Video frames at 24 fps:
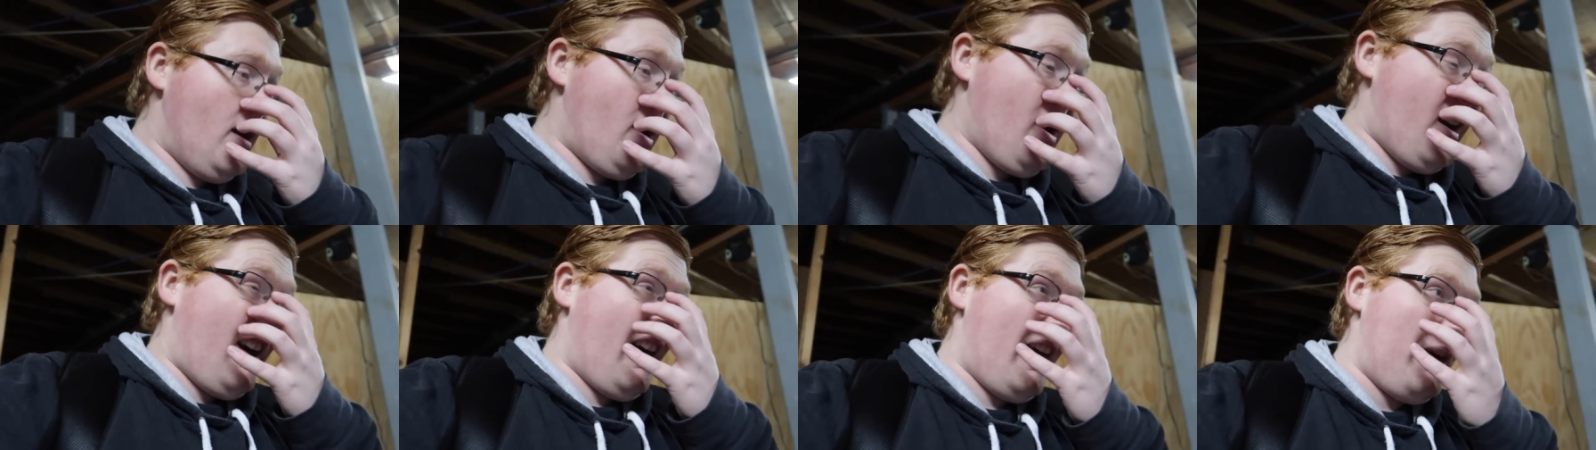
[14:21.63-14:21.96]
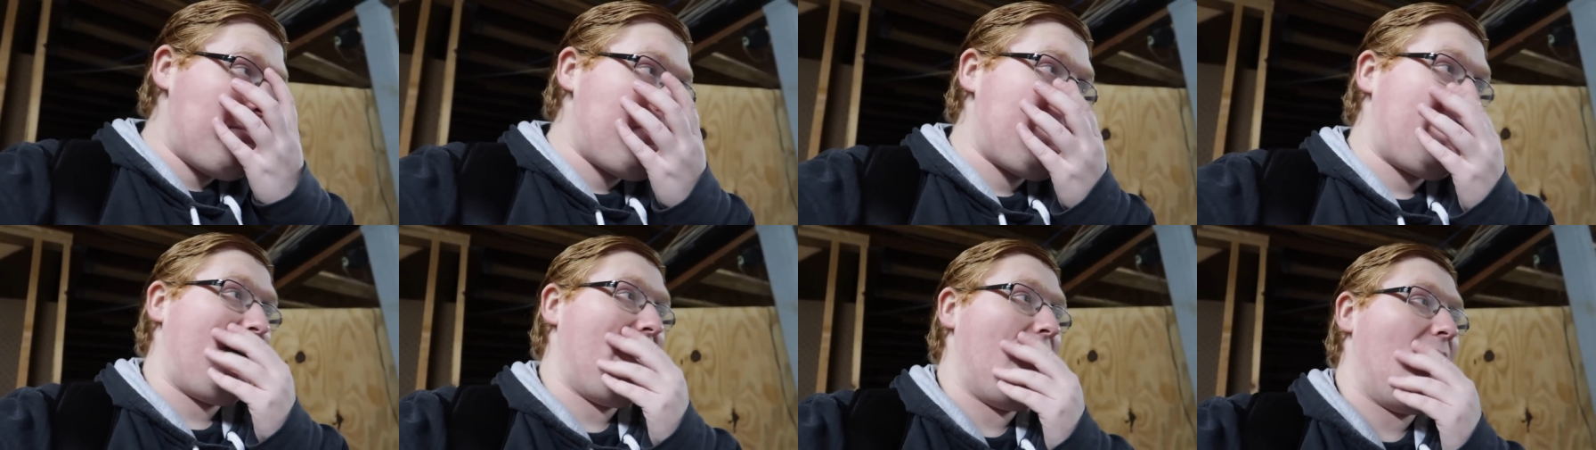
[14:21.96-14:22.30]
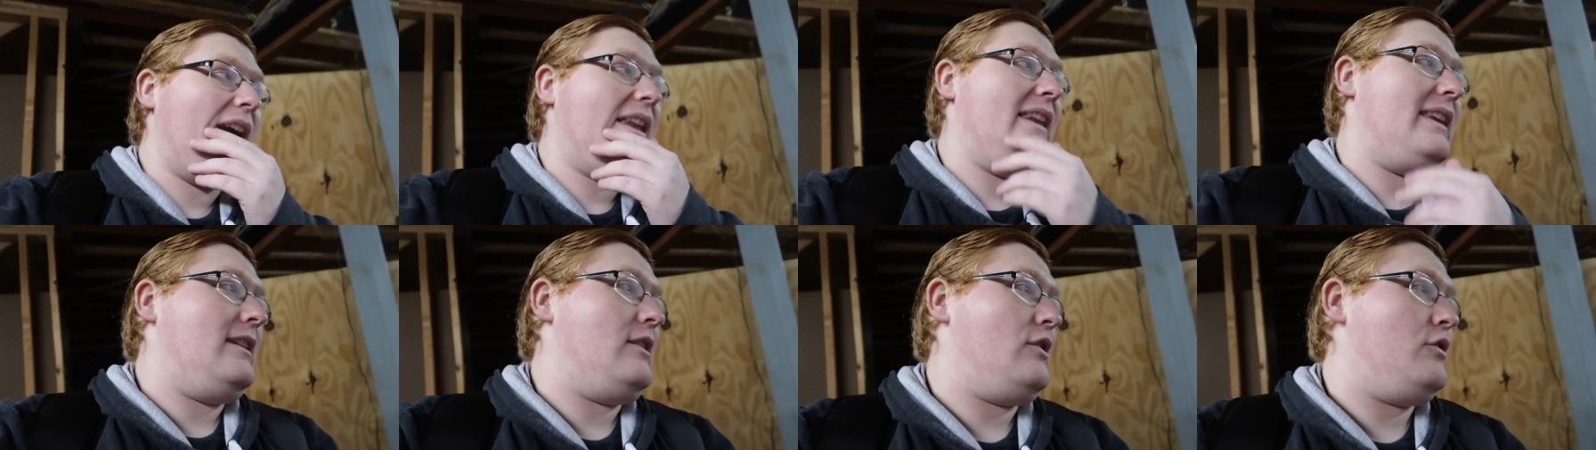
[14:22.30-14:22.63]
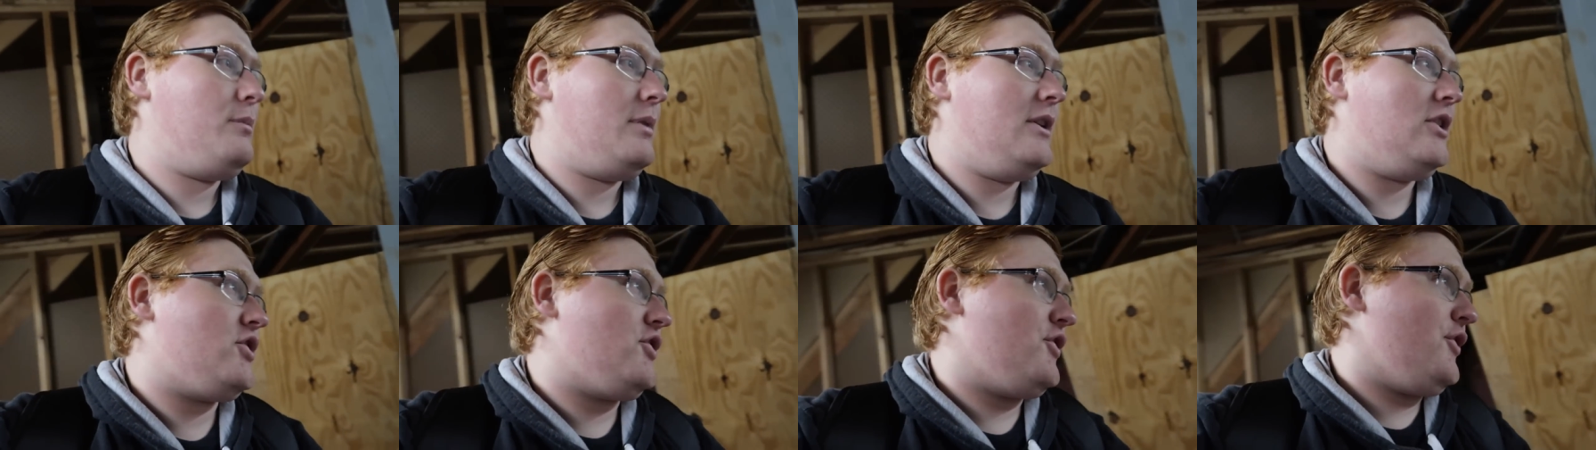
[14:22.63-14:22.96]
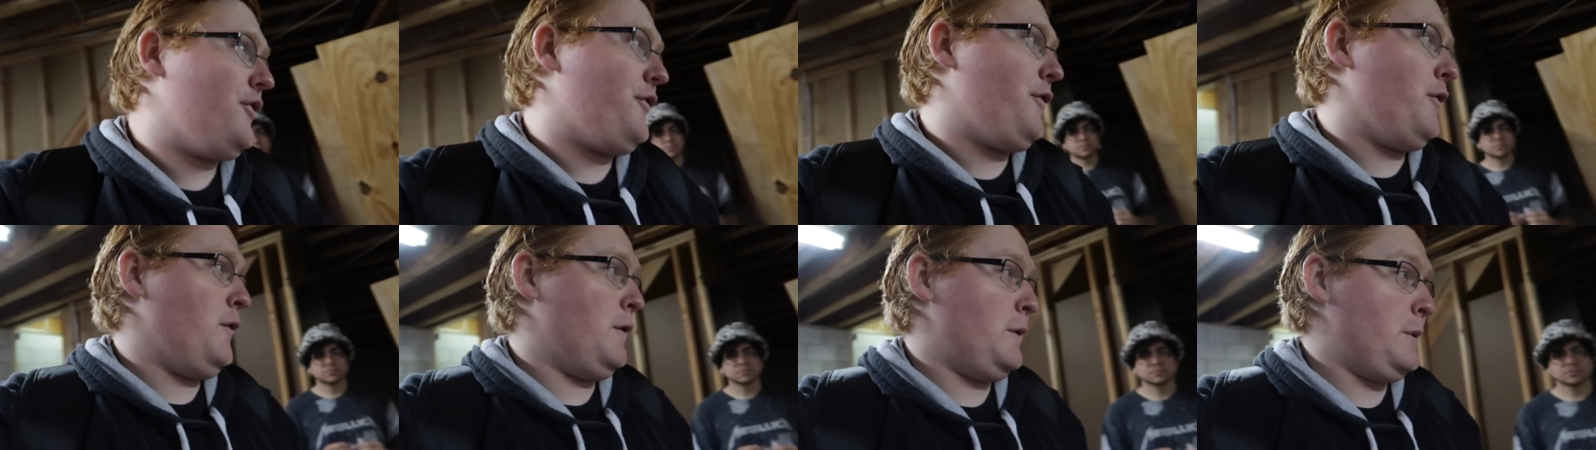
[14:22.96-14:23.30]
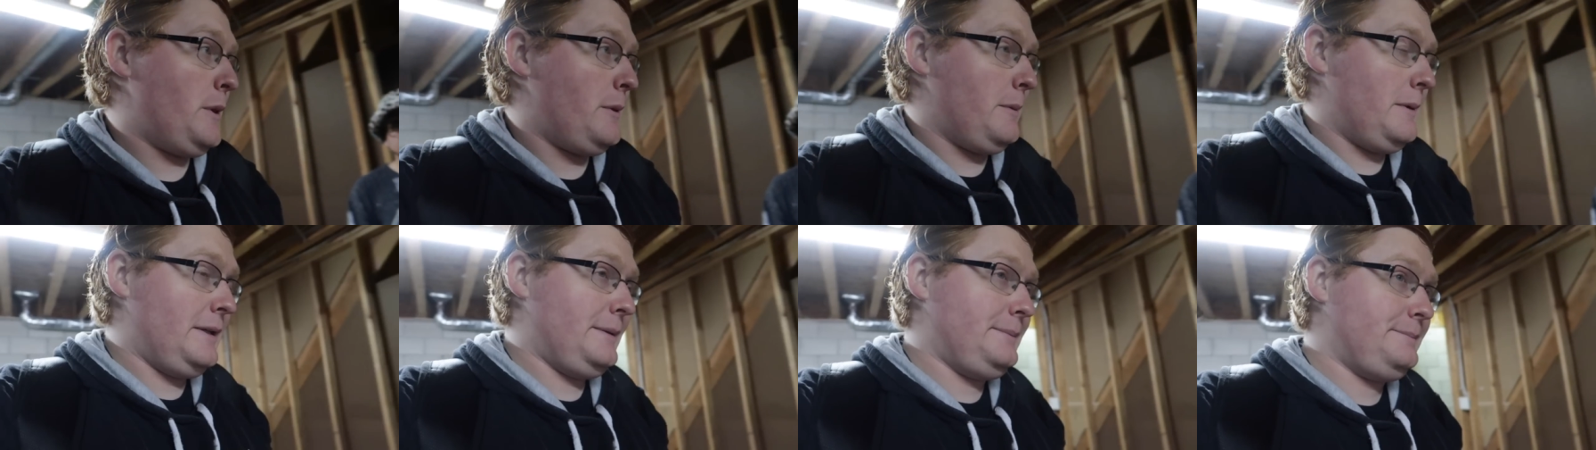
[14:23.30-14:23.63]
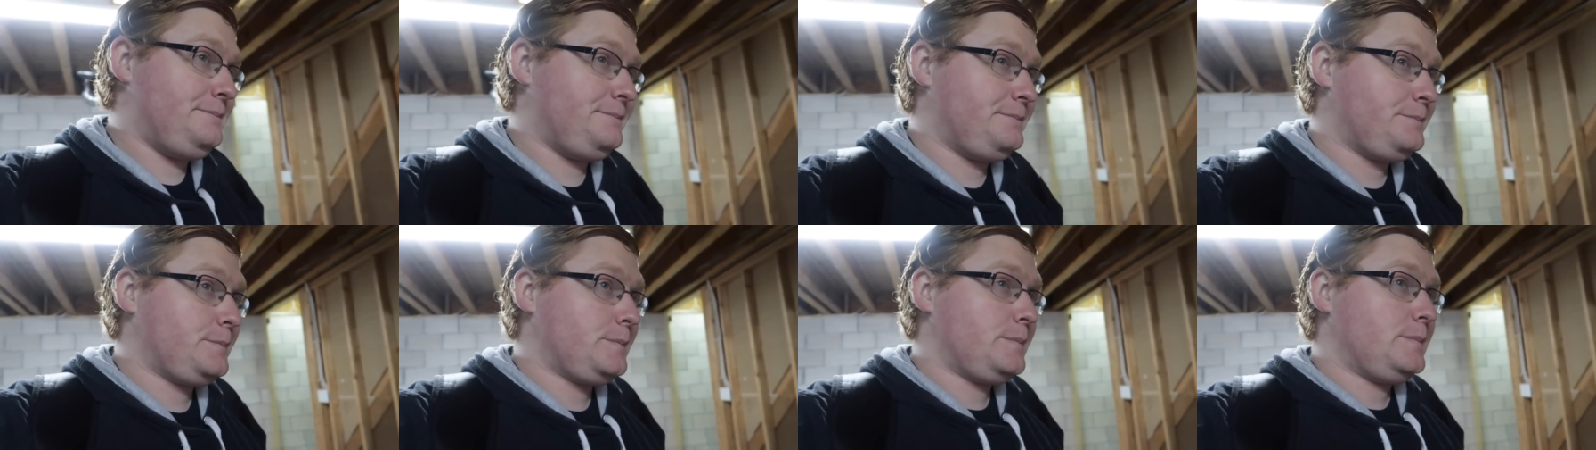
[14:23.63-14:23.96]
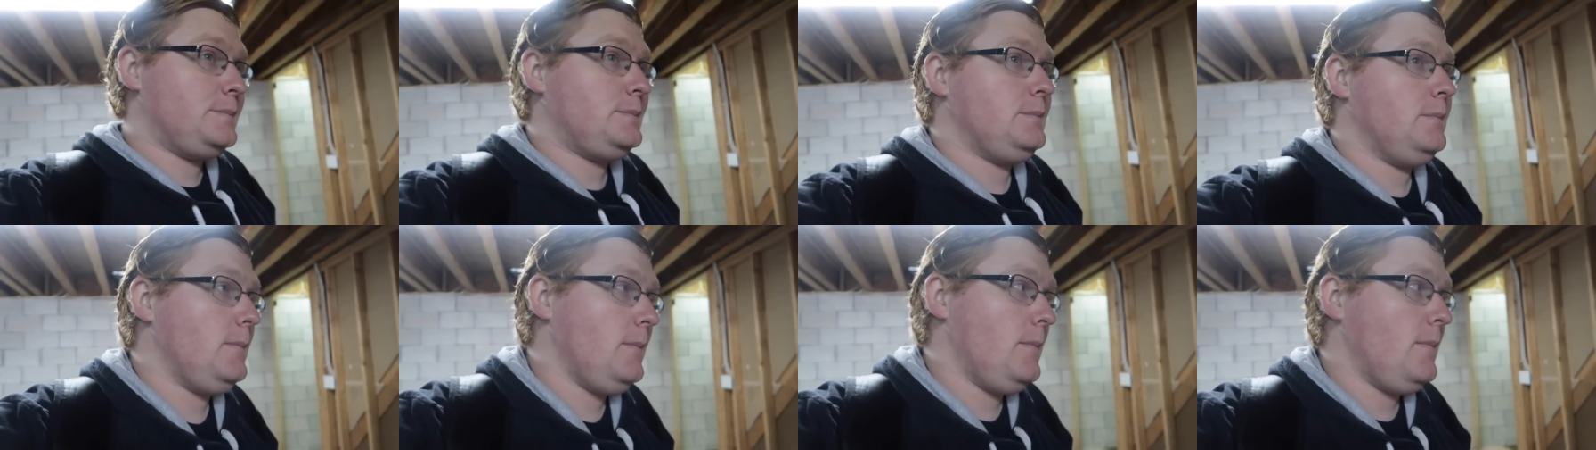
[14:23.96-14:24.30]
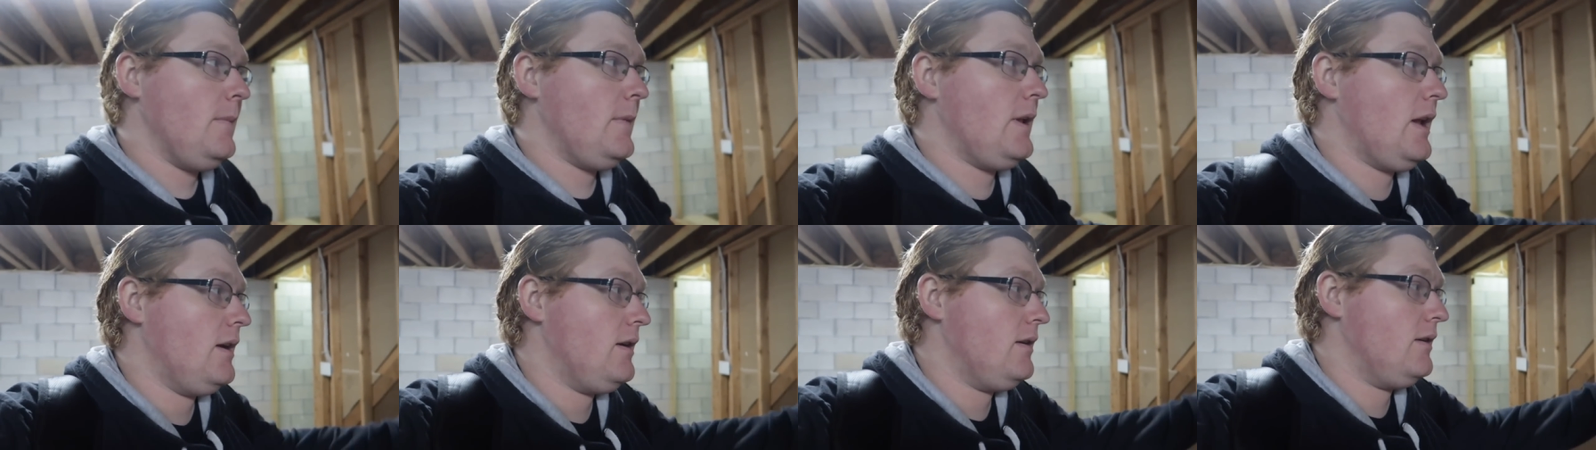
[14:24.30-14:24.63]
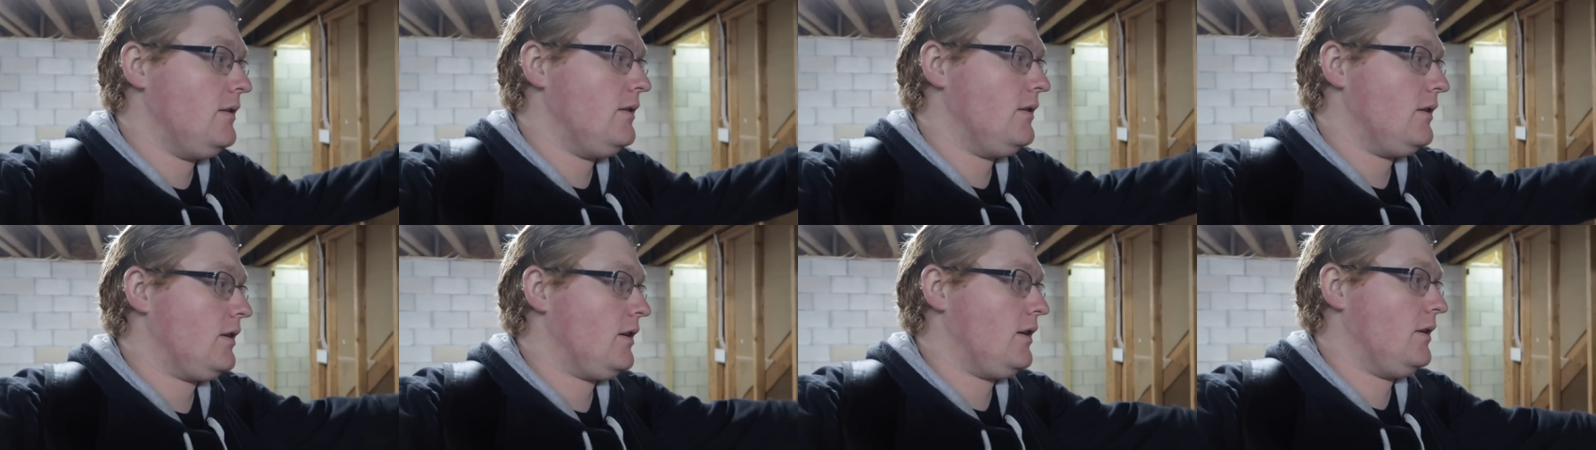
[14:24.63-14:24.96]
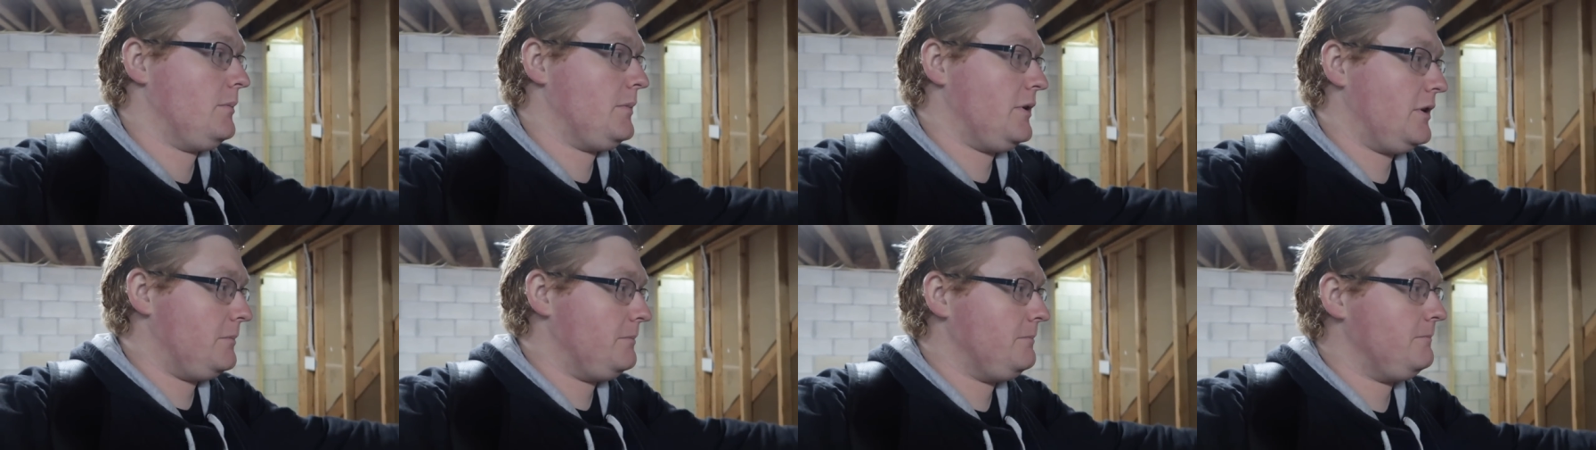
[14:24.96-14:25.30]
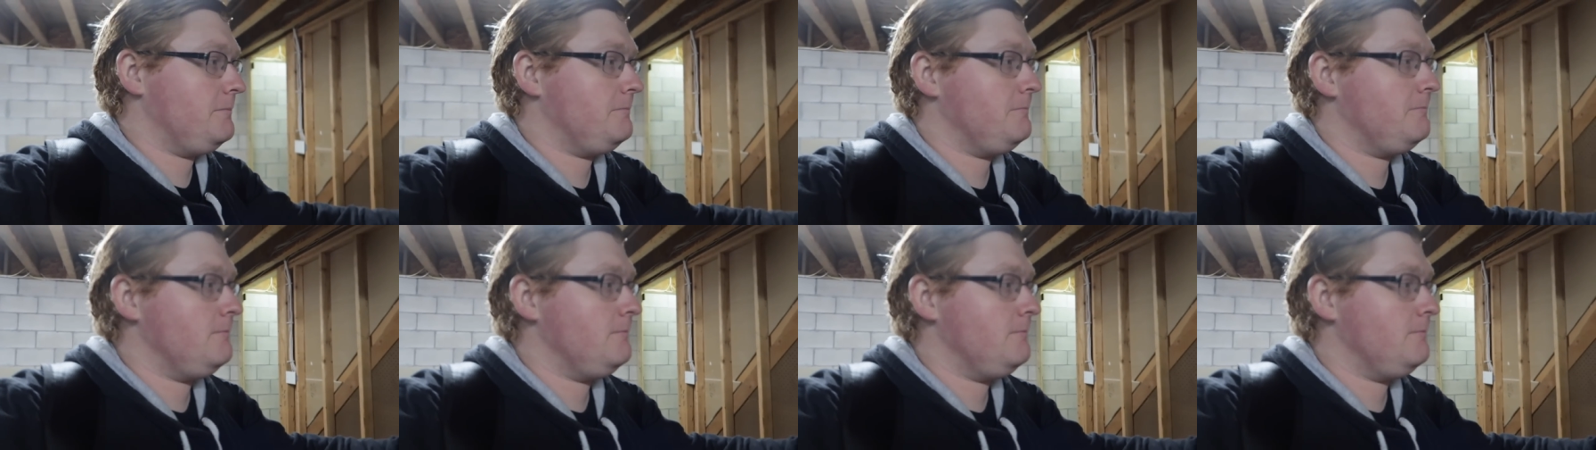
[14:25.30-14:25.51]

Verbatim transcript: All right, Miguel, I need you to be truthful with me. Huh? Come here.